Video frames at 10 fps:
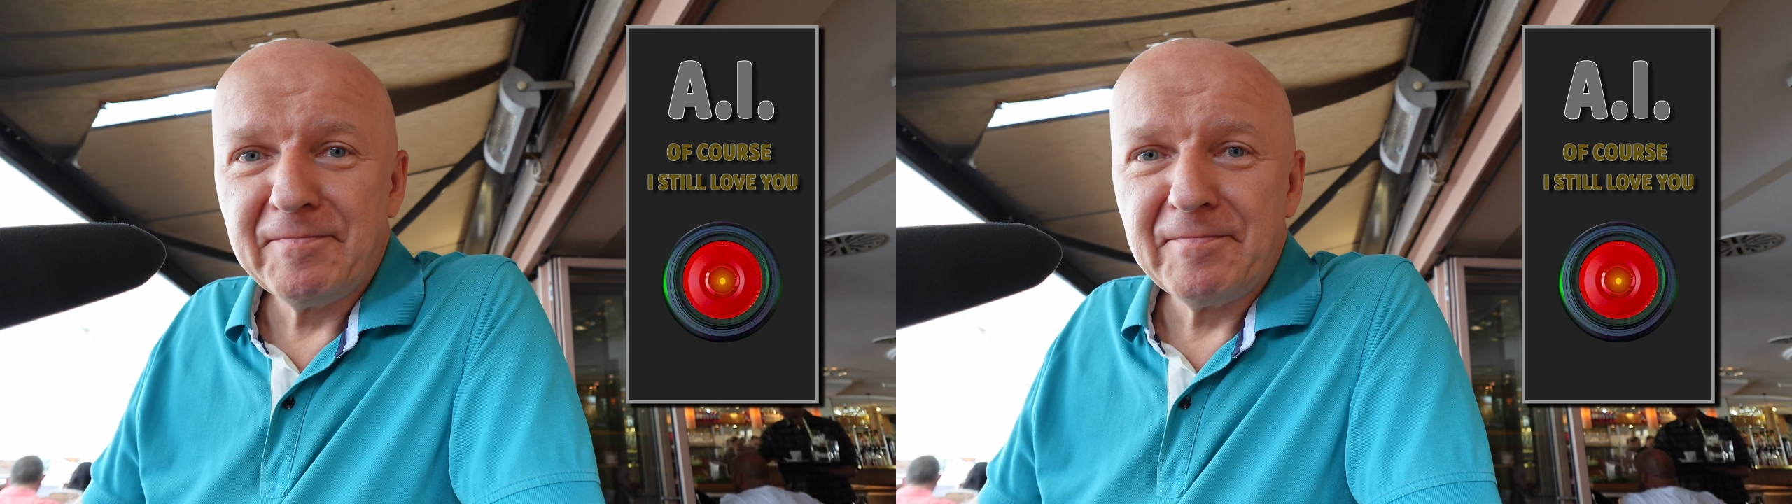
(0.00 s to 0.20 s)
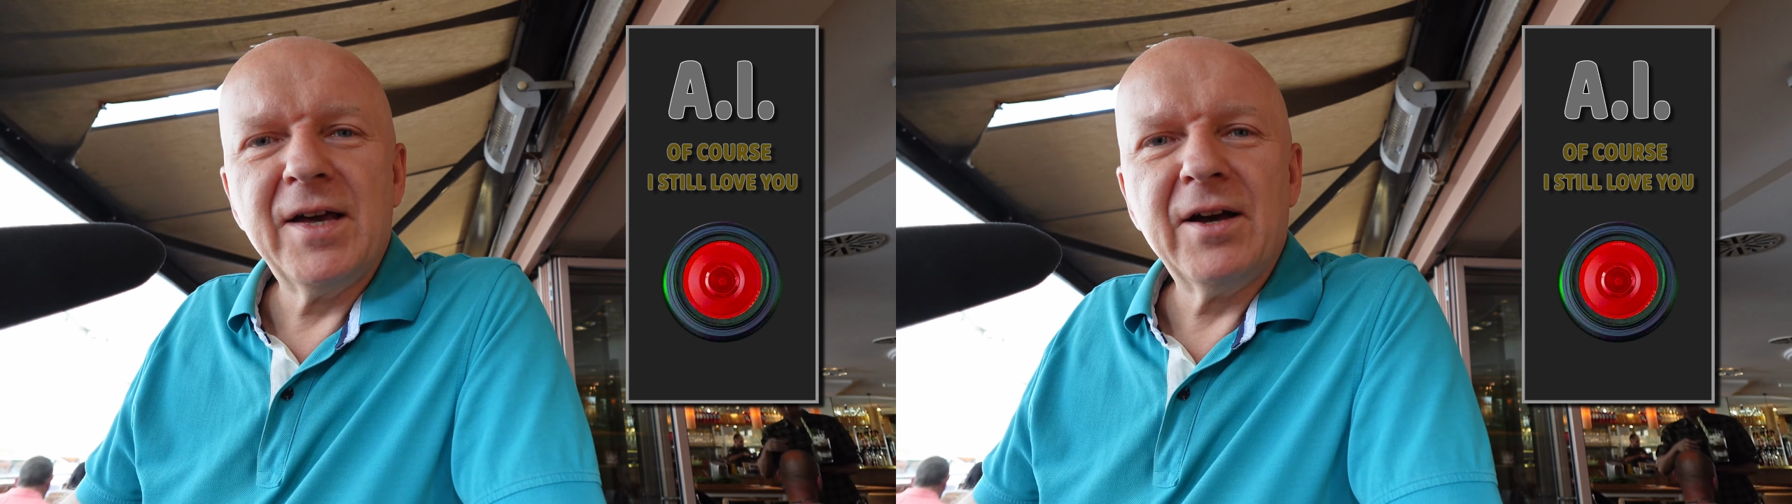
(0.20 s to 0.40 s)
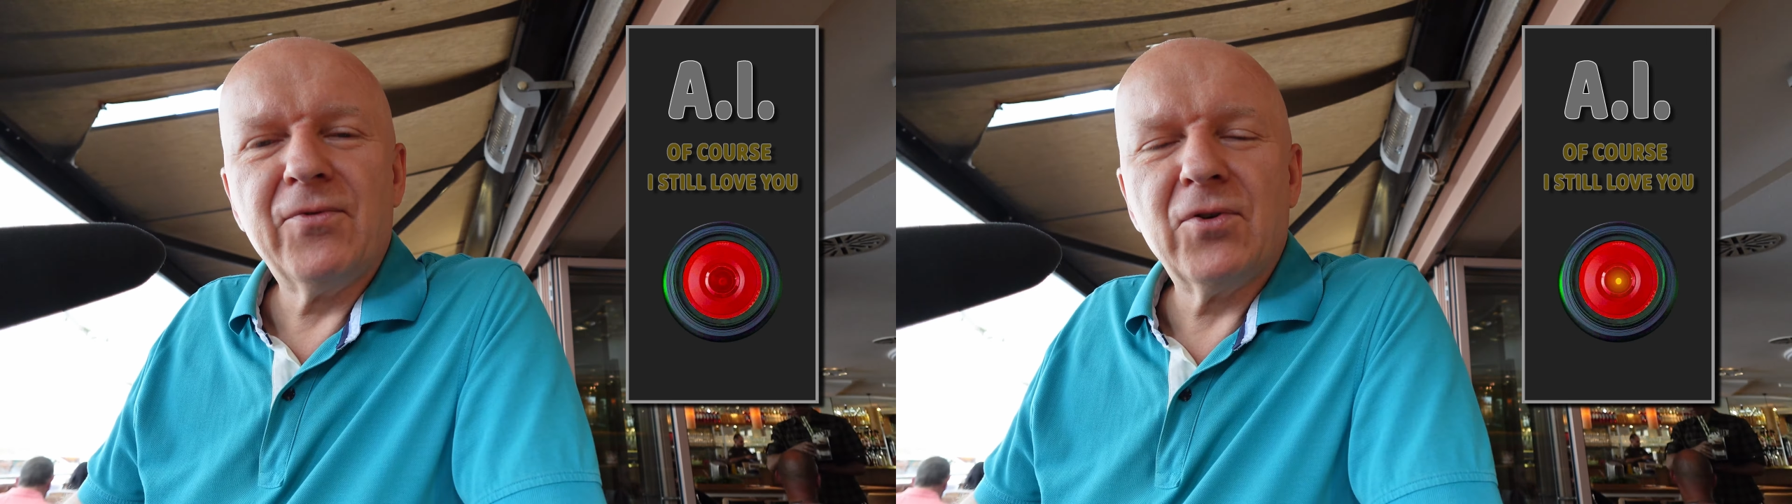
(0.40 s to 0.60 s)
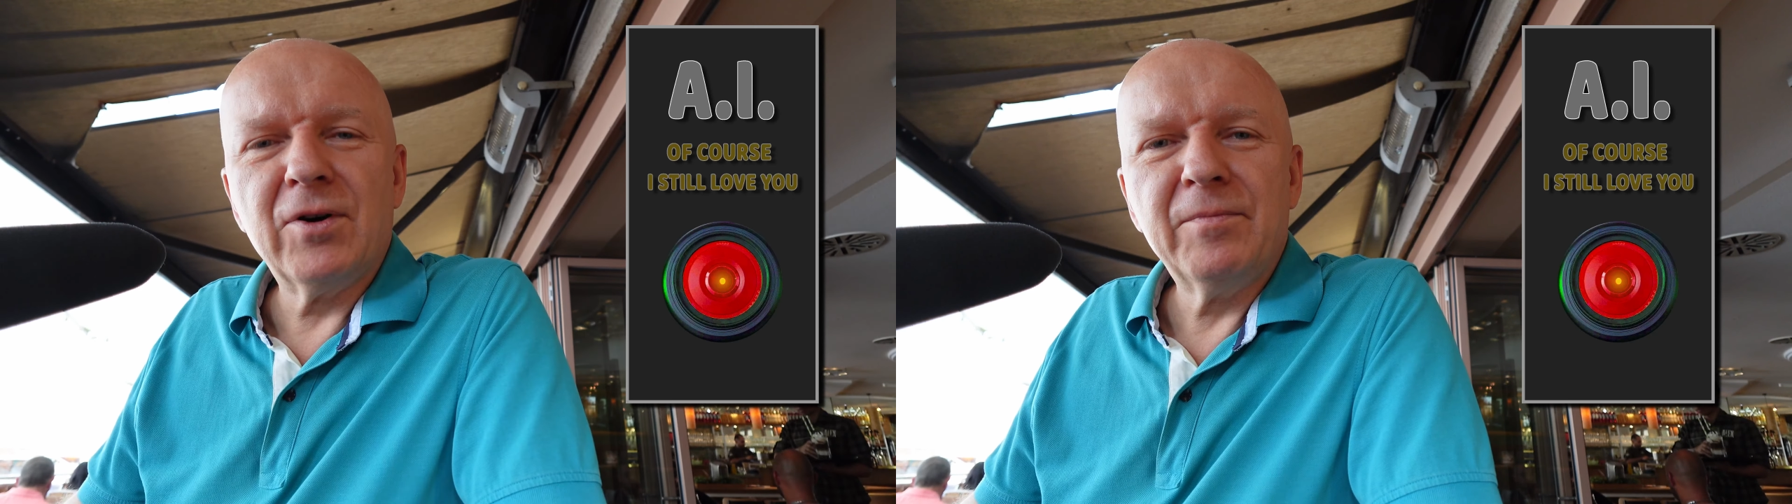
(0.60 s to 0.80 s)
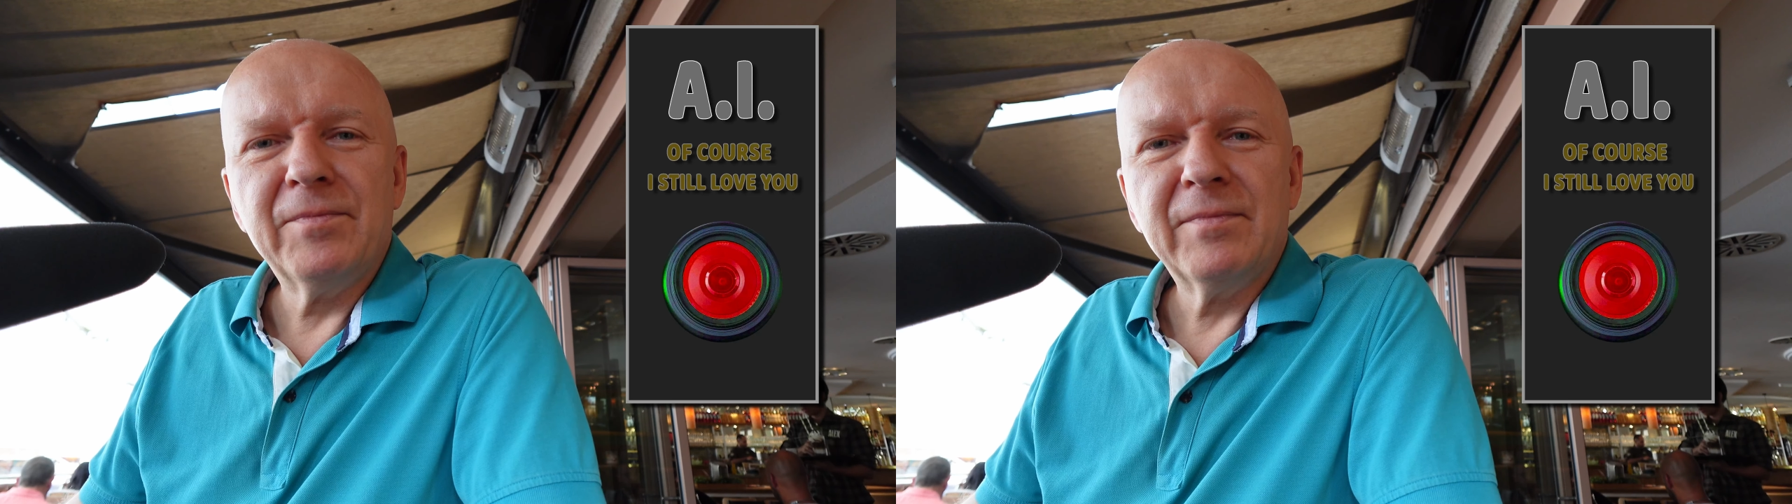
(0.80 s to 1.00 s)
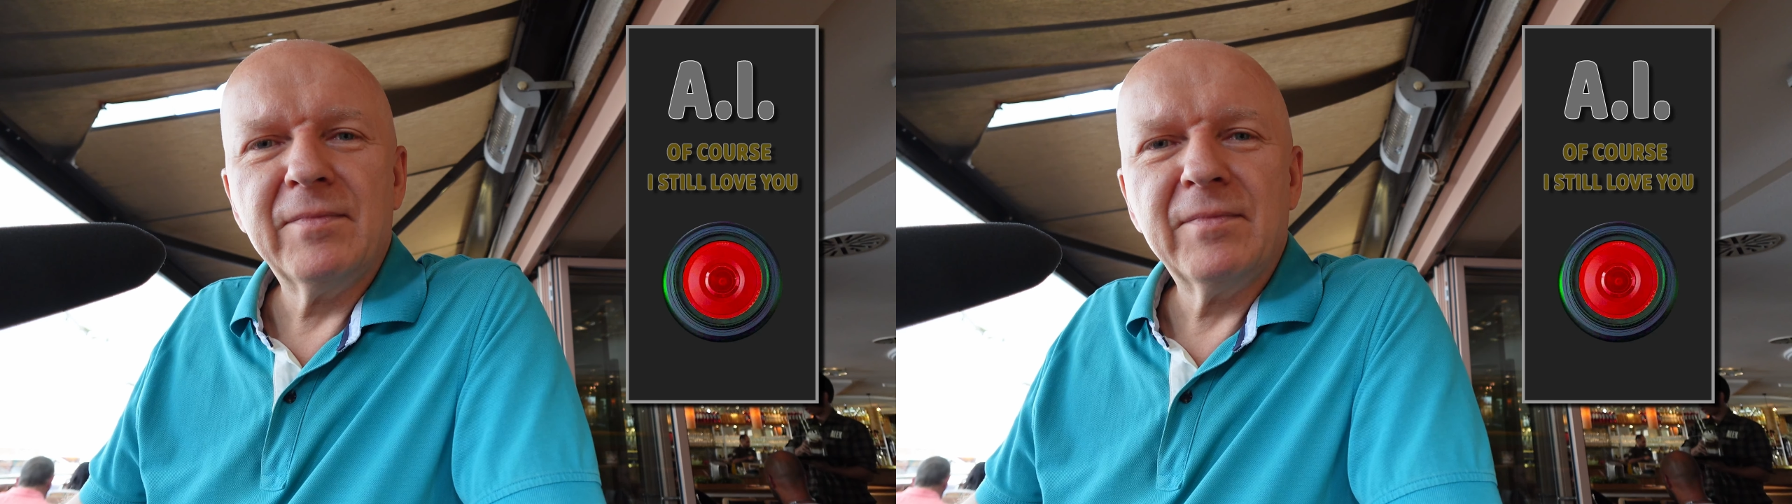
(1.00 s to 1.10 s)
Therefore,